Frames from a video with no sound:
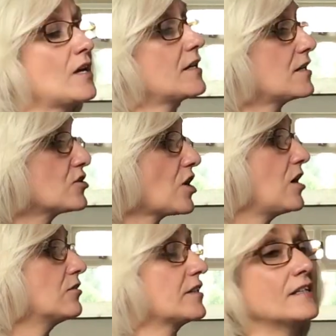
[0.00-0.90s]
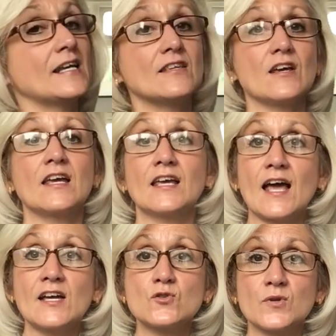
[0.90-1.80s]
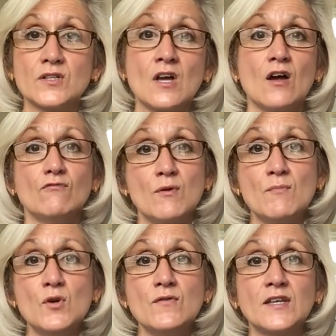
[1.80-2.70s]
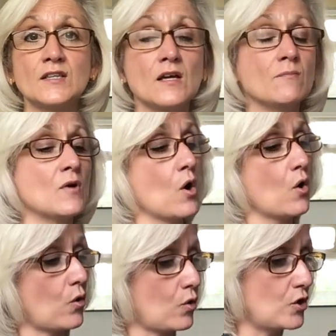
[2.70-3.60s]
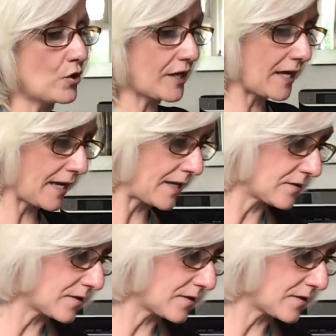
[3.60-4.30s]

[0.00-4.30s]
and a child can either engage with removing them or looking at